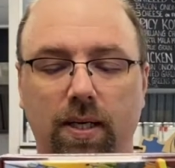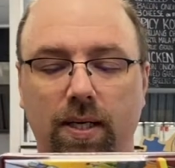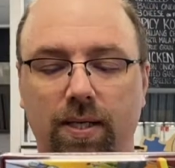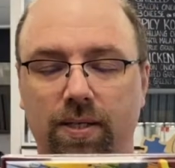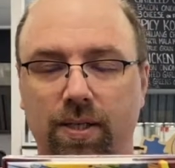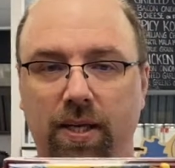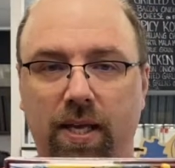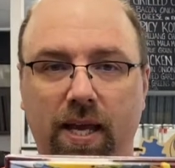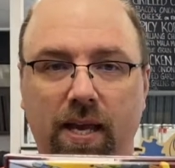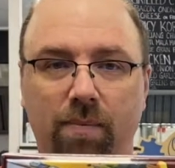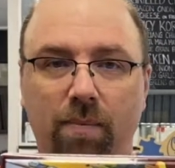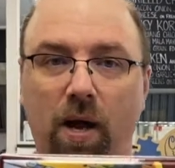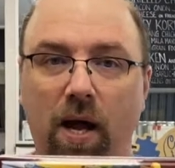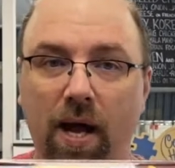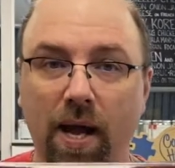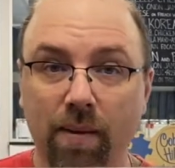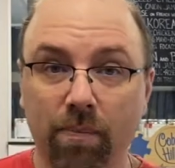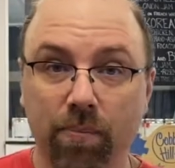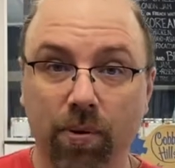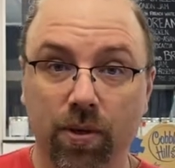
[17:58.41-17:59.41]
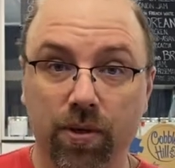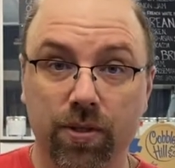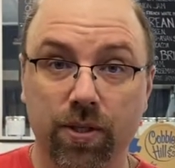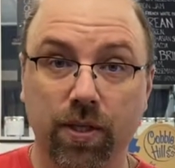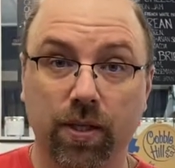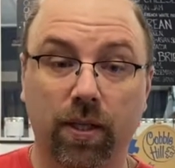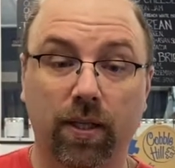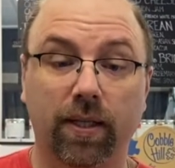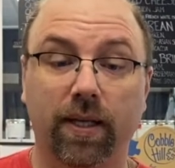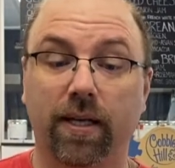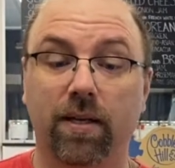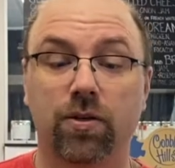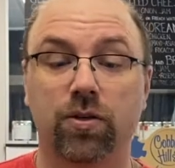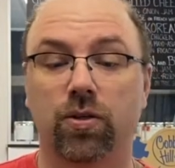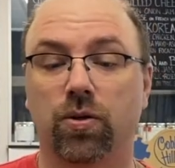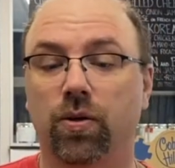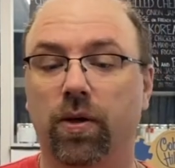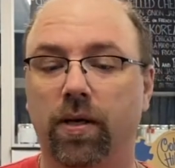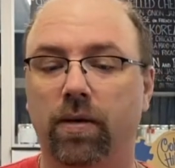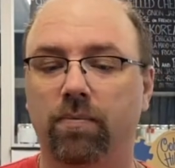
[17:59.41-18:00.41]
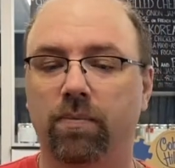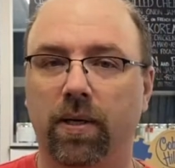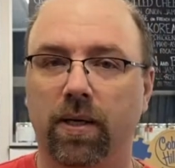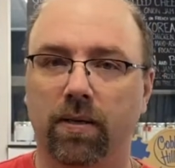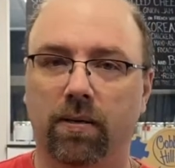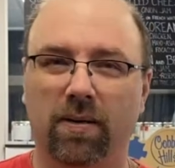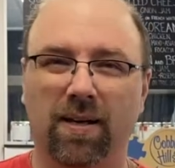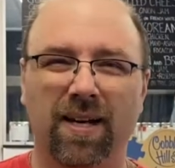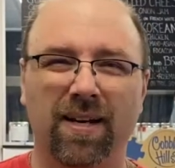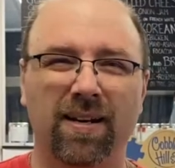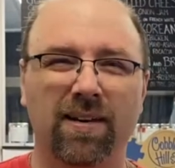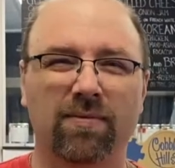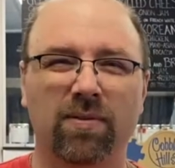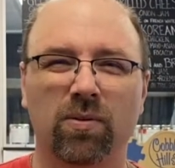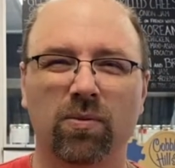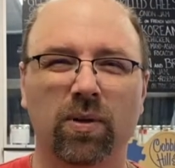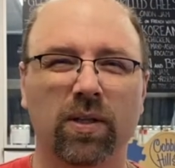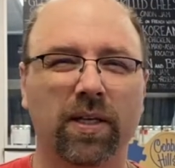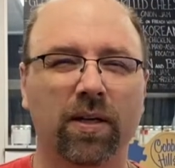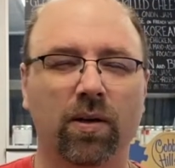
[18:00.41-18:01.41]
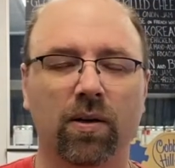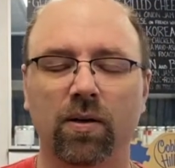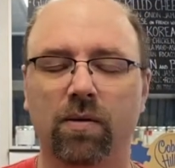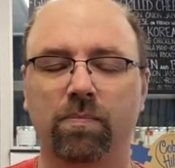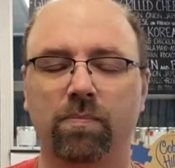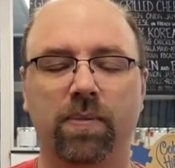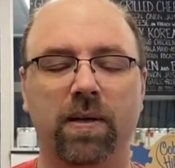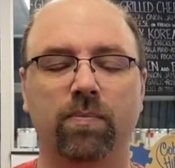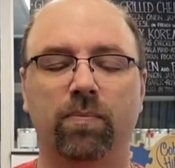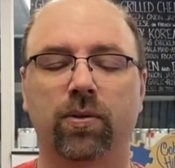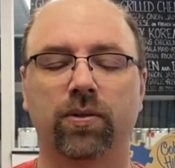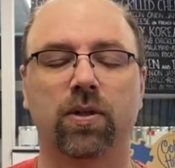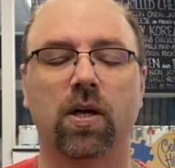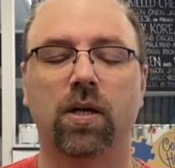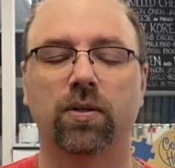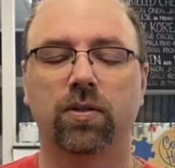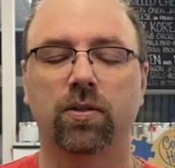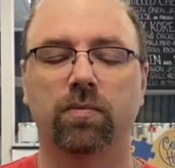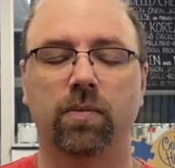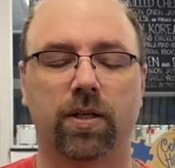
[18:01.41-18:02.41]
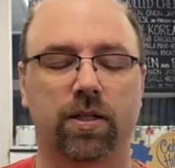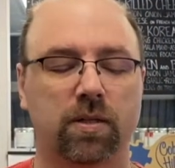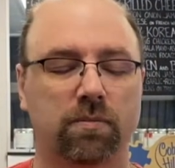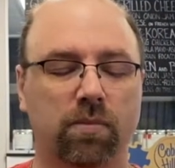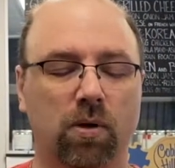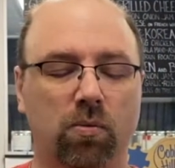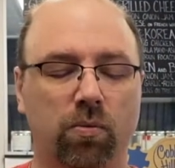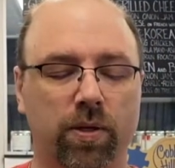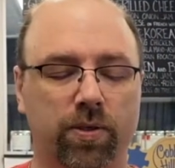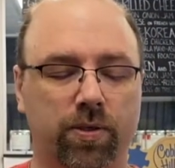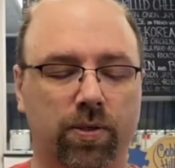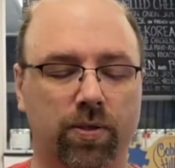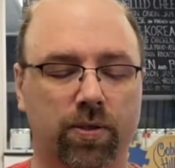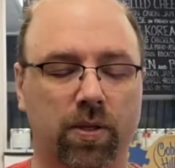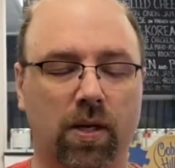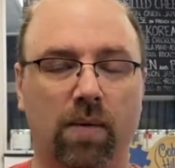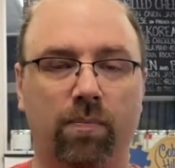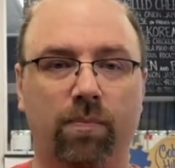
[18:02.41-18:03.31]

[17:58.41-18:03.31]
is a game I personally enjoyed, but I never really heard people talk too much about Whistle Stop,